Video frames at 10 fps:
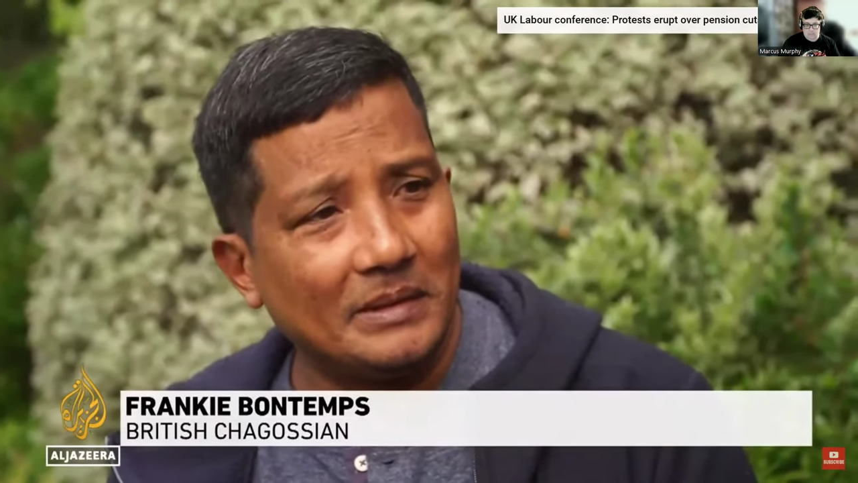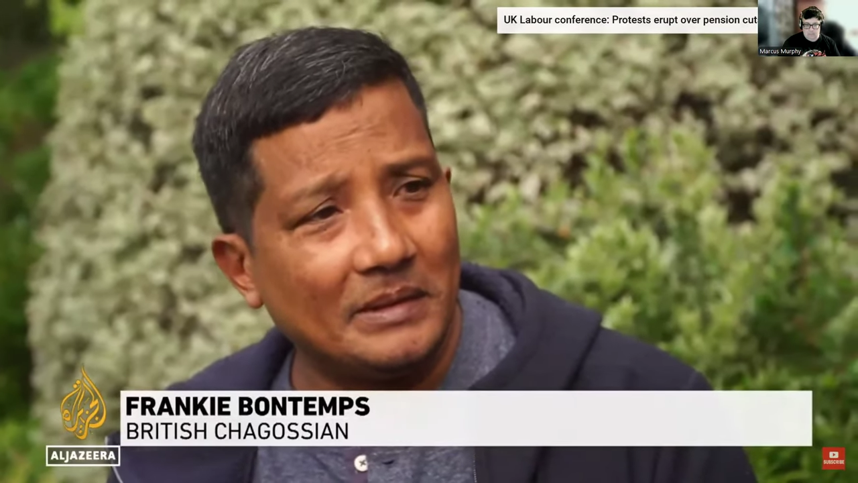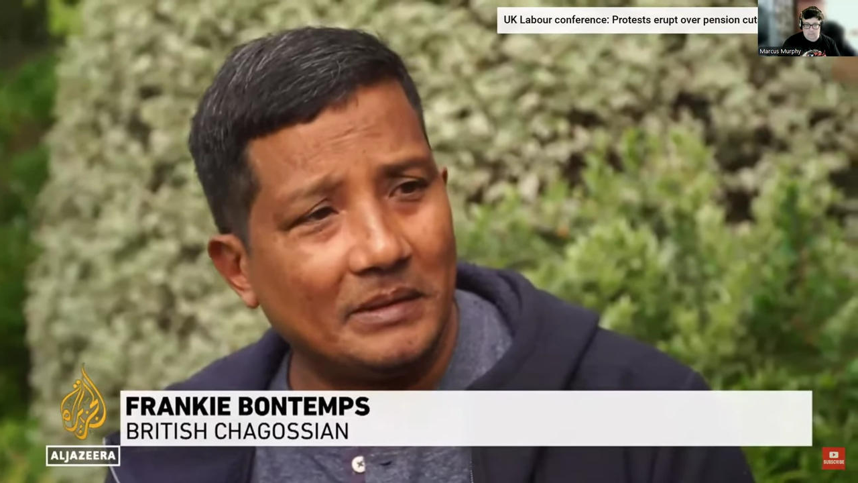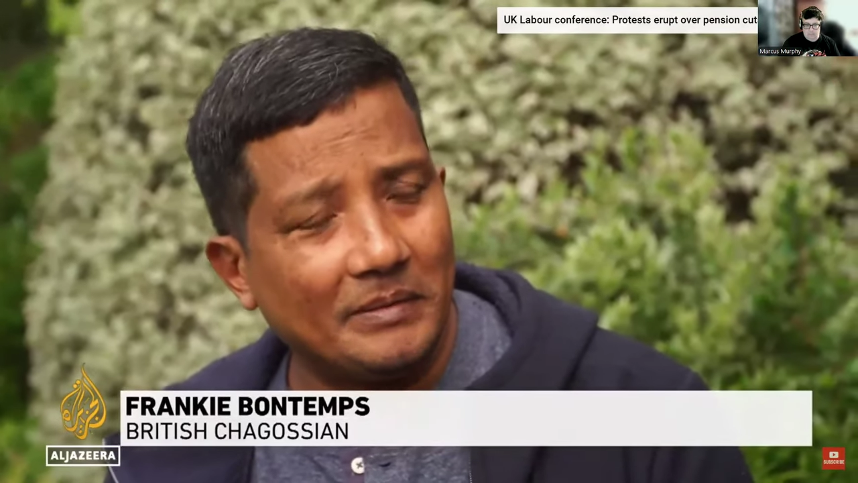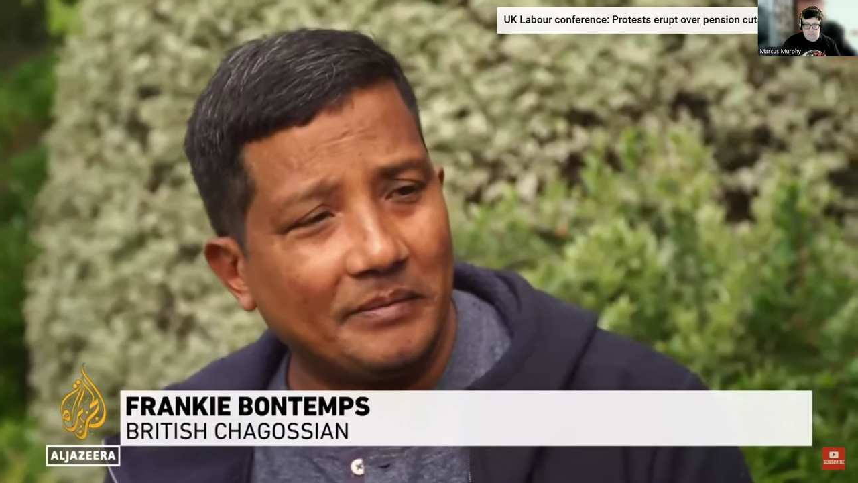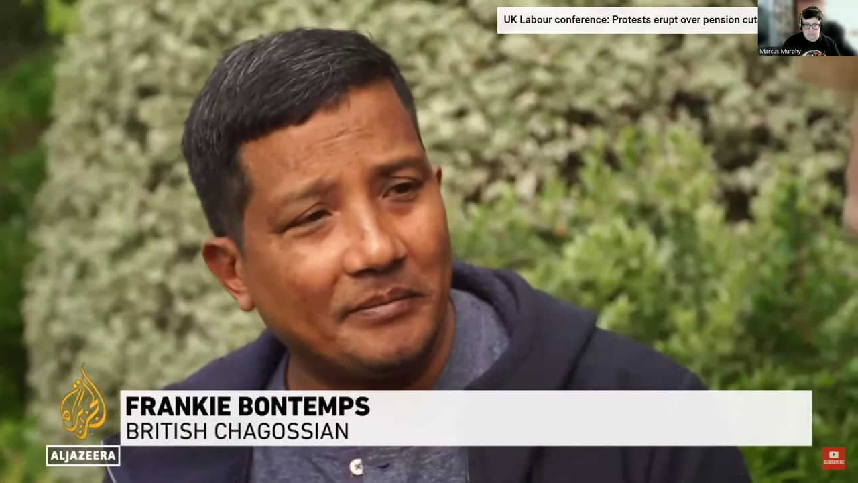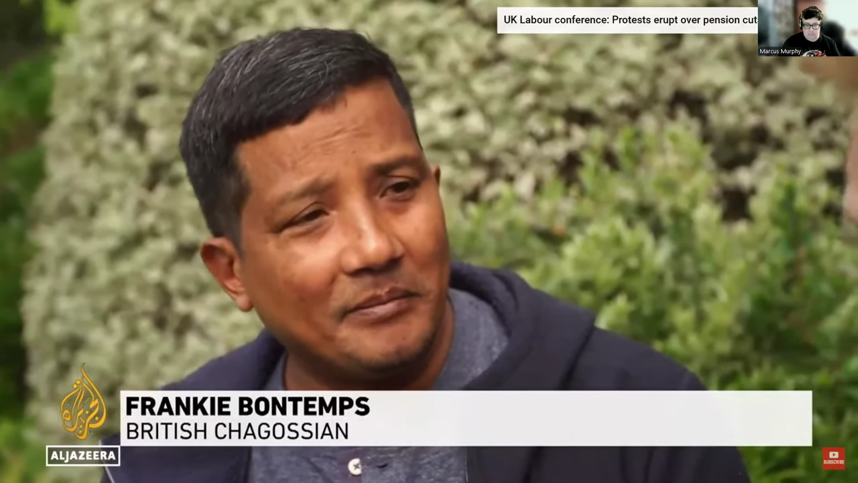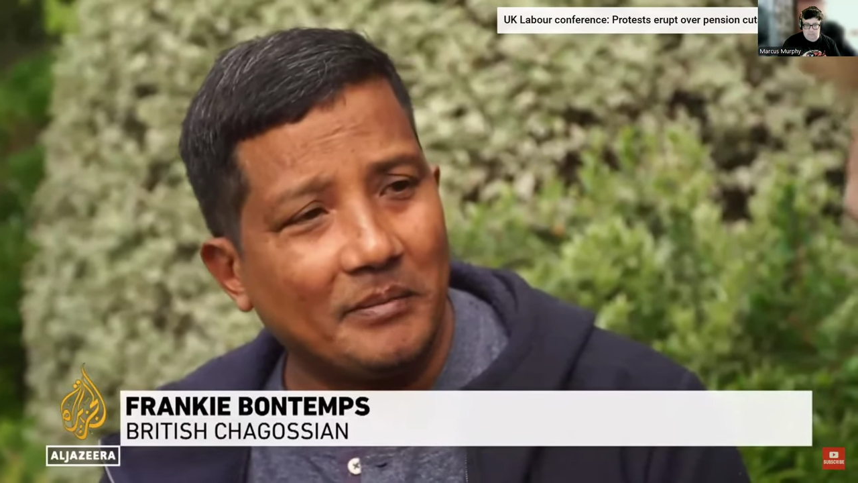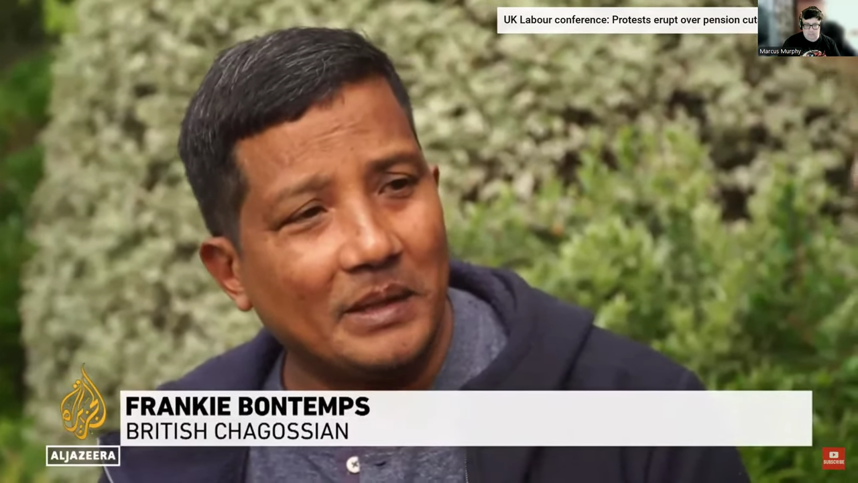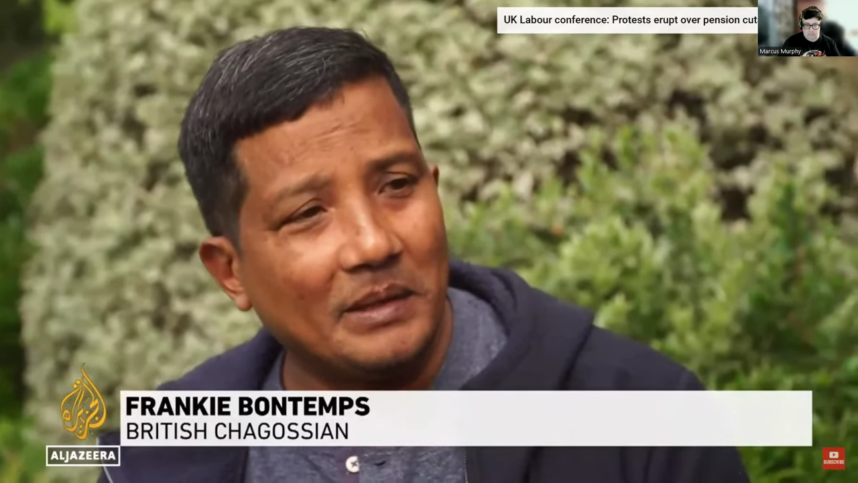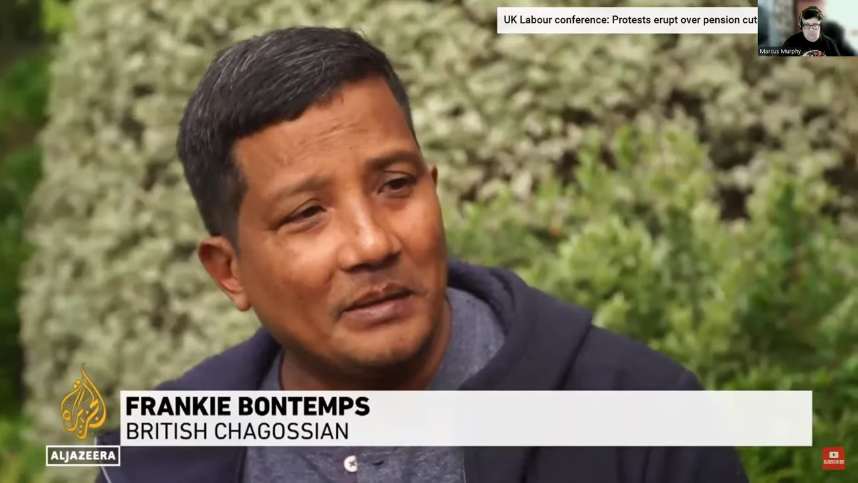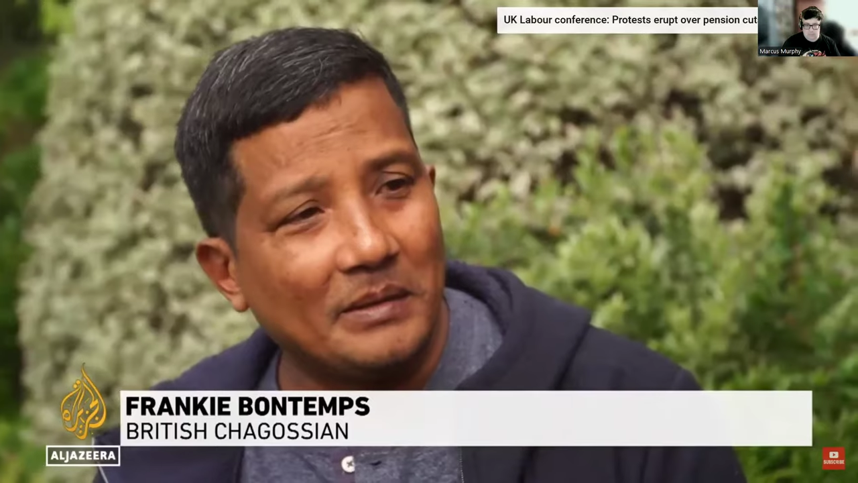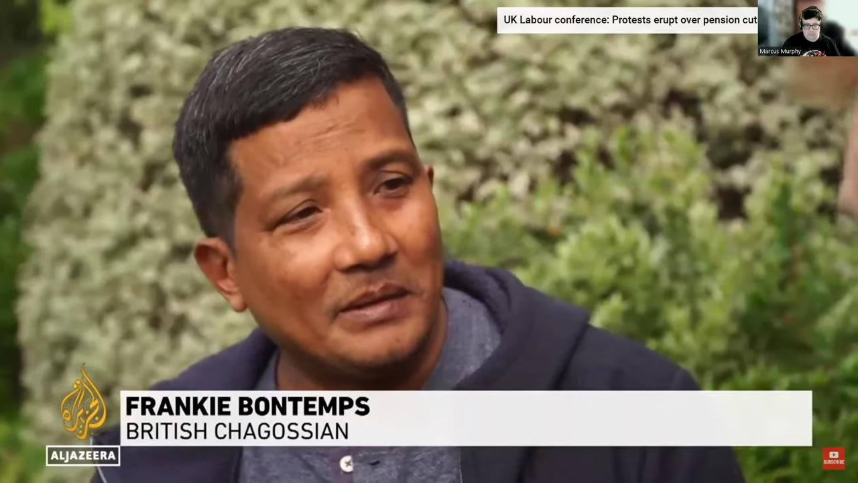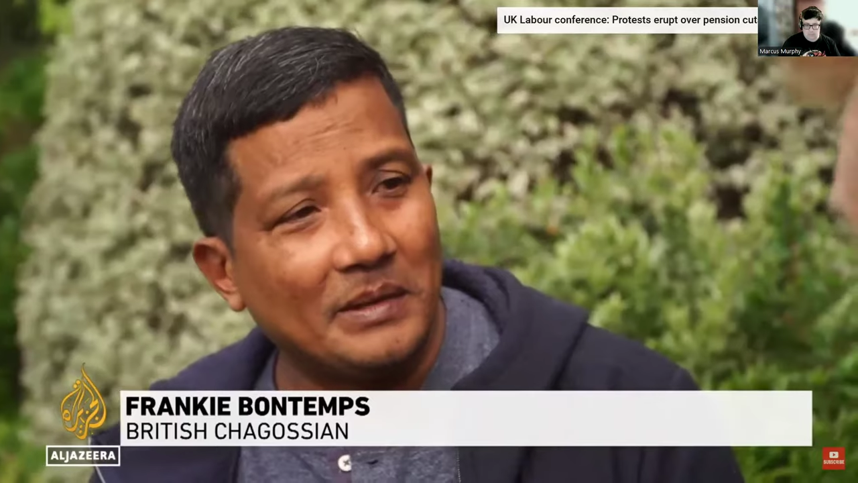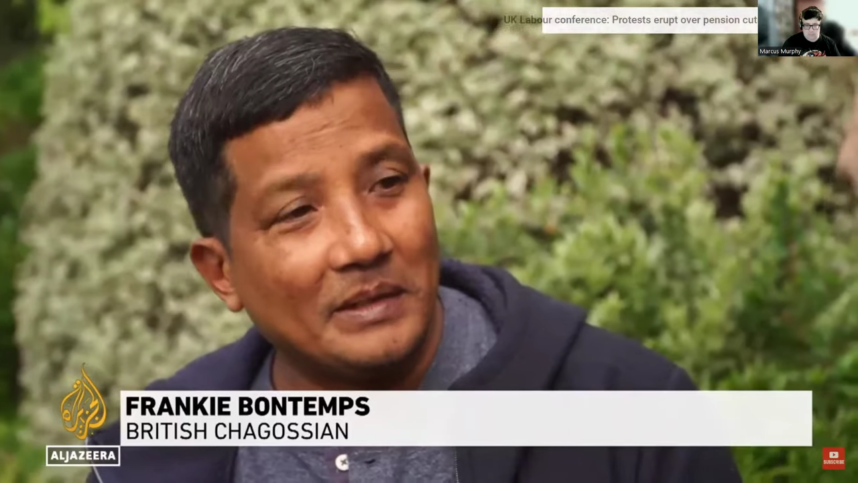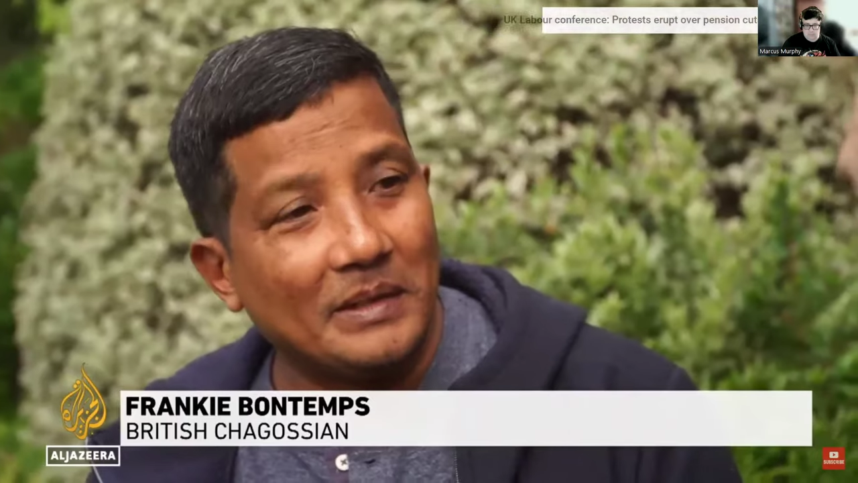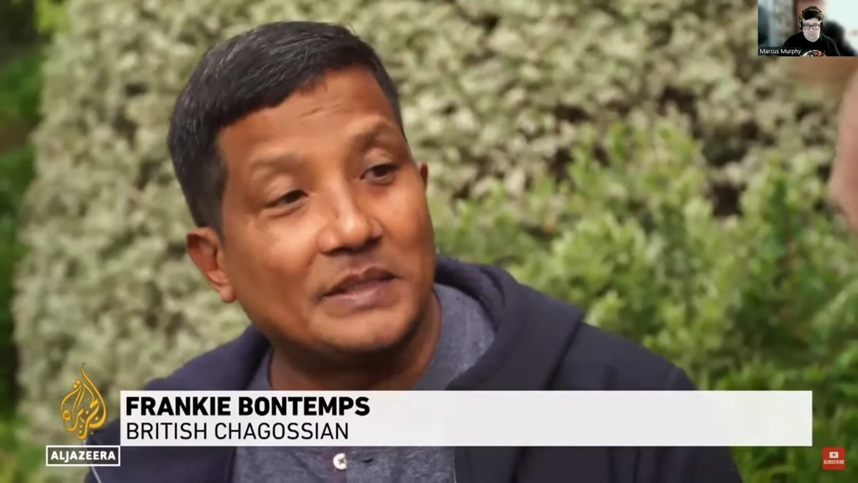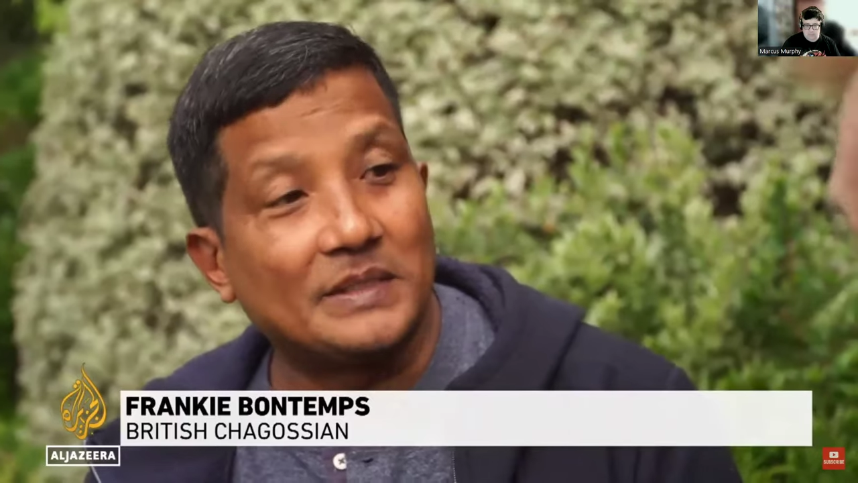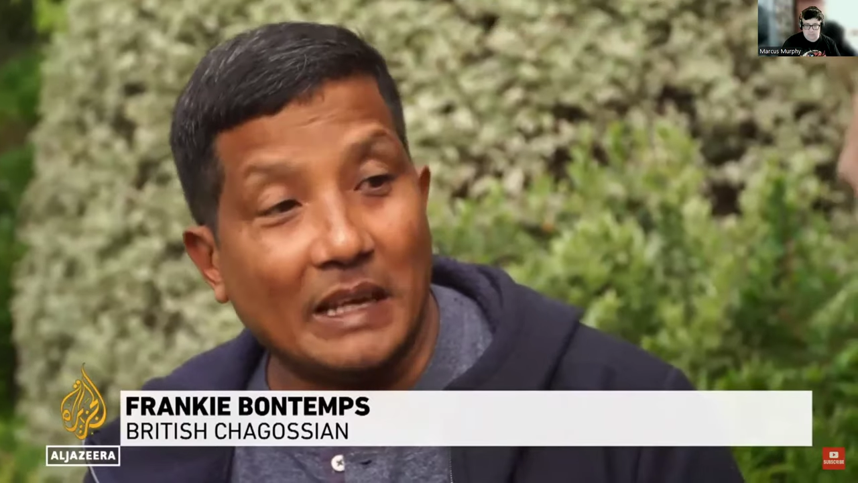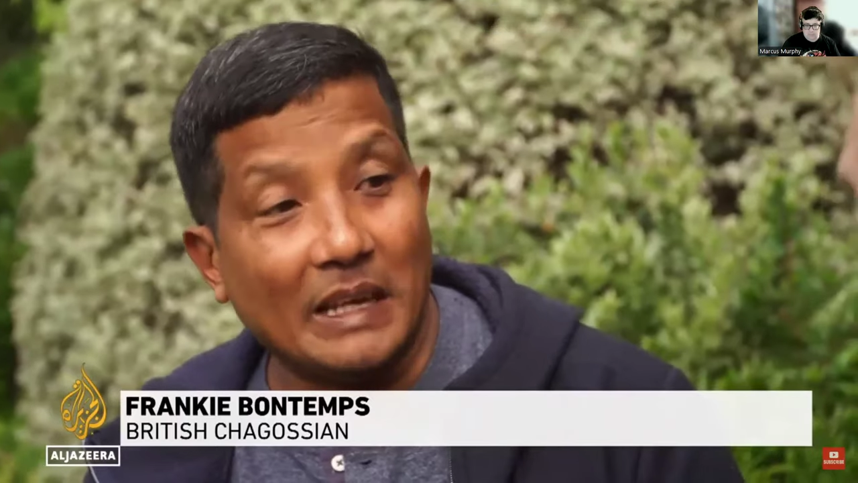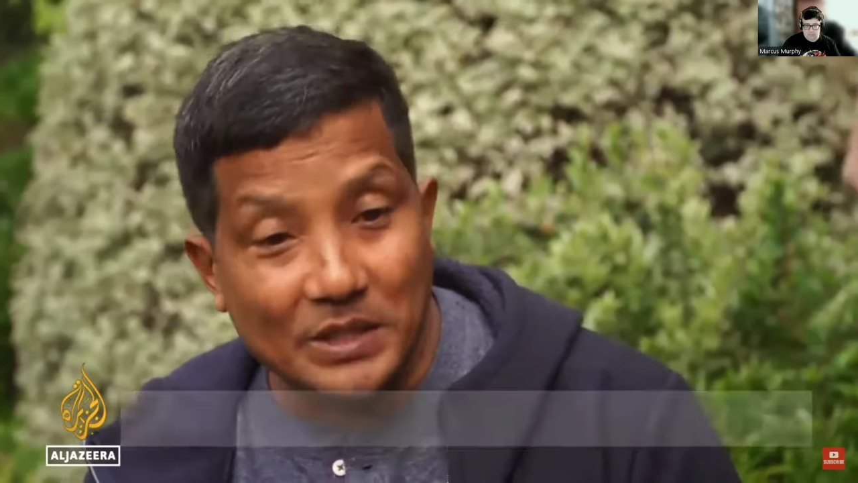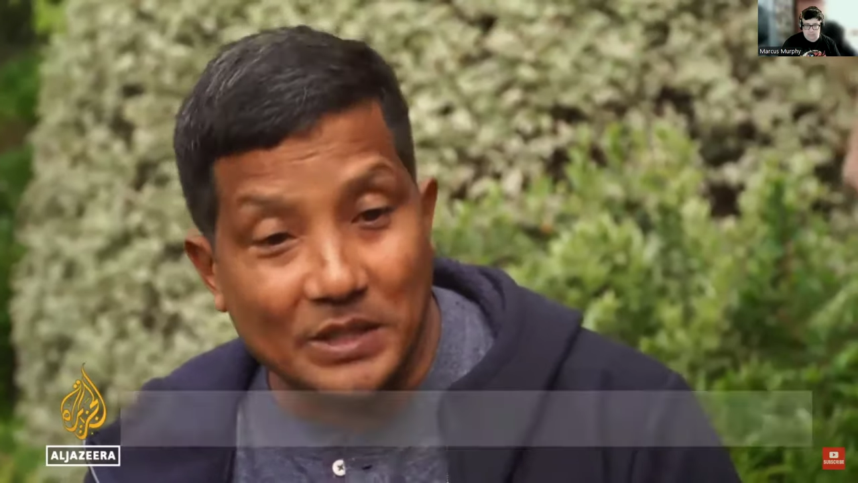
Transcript: over the question of self-determination.